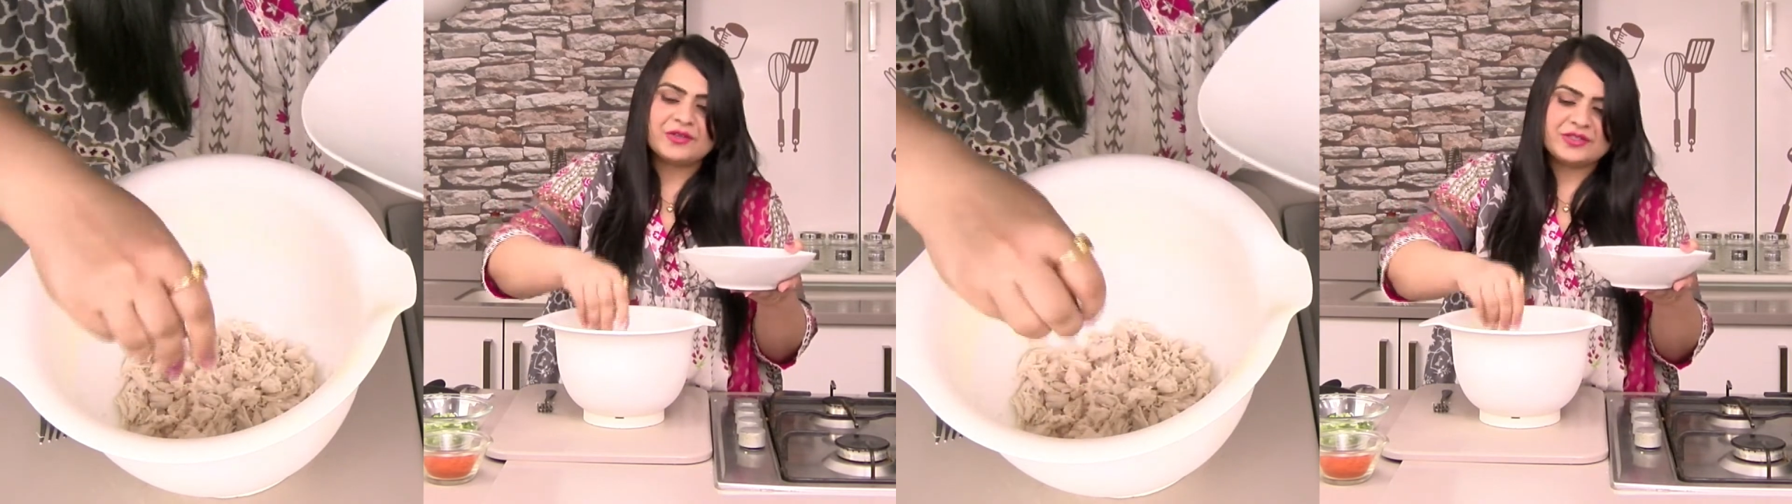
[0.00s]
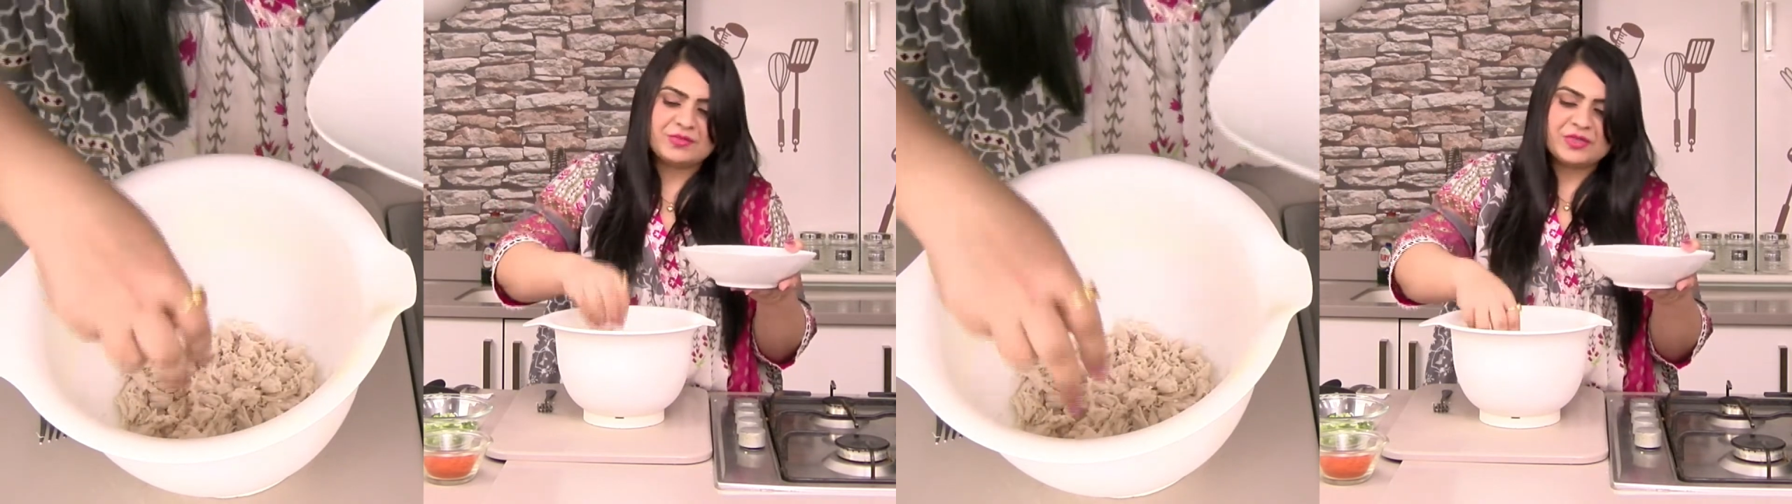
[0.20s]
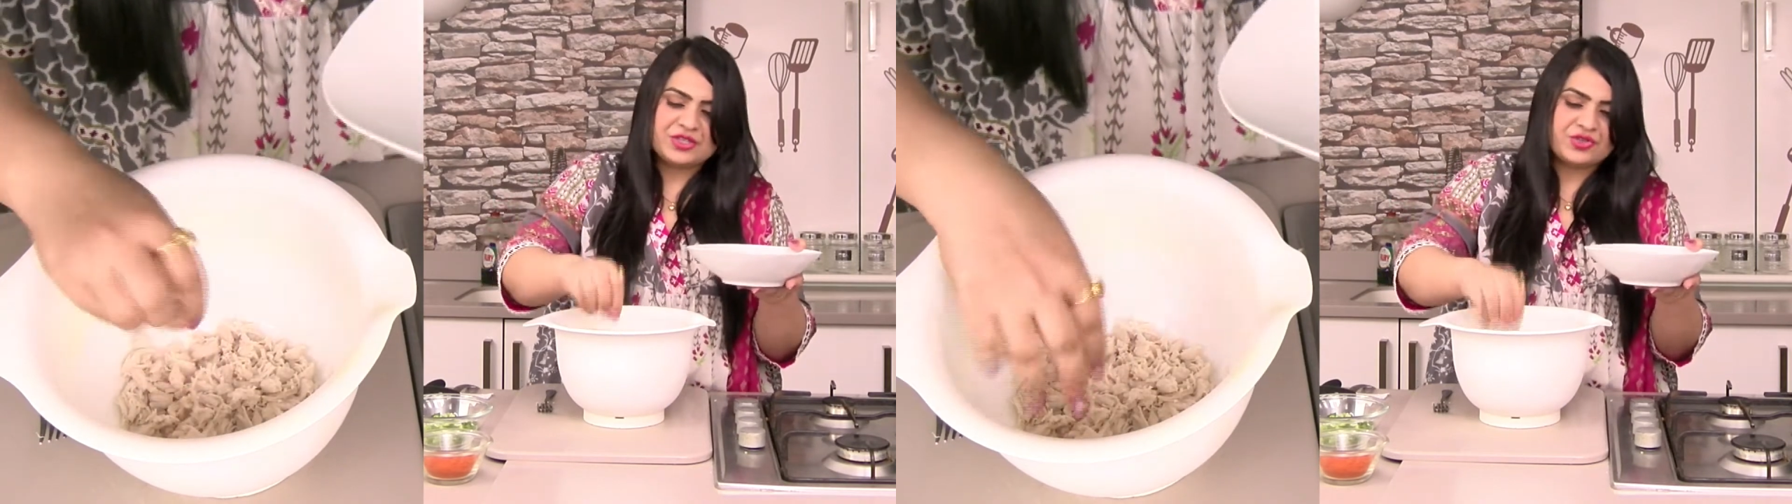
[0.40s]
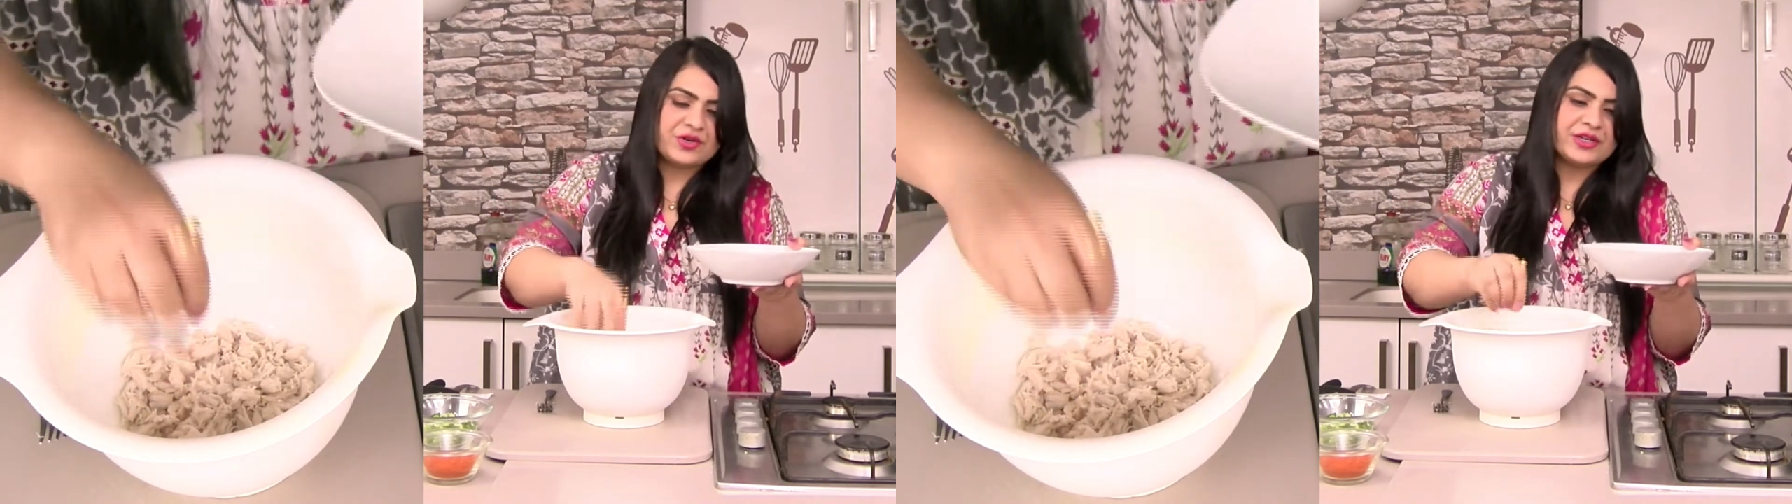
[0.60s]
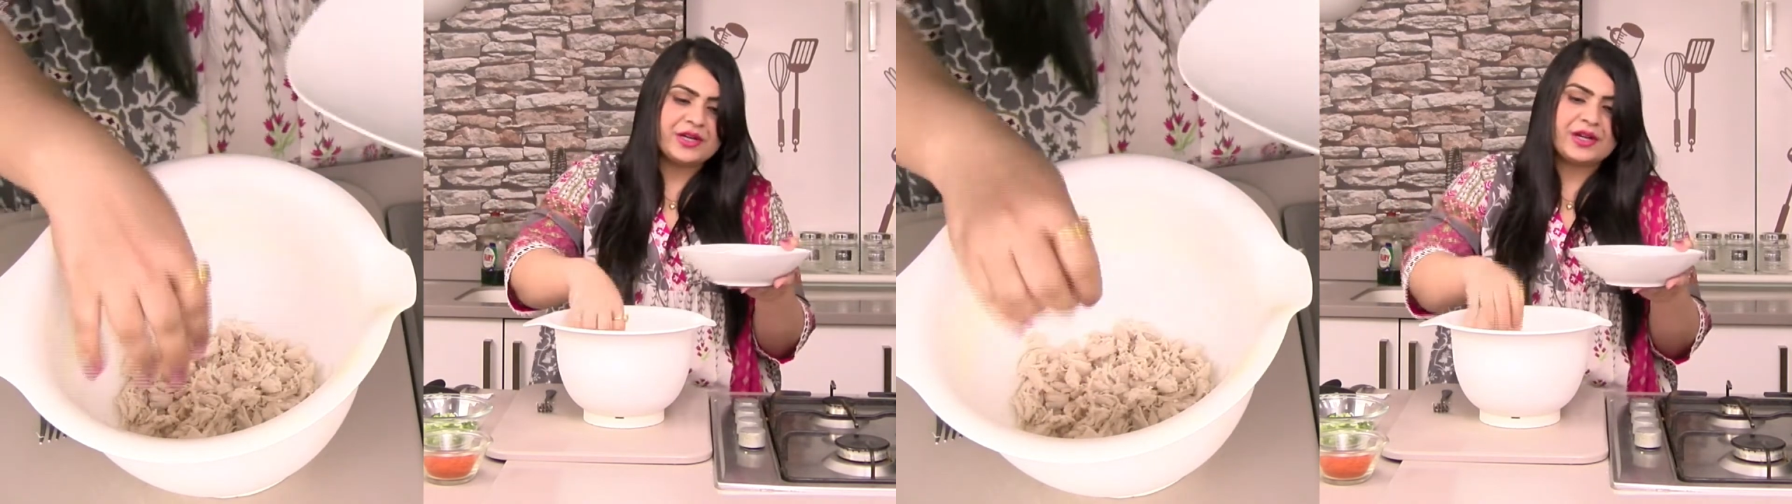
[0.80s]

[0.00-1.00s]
it's been shredded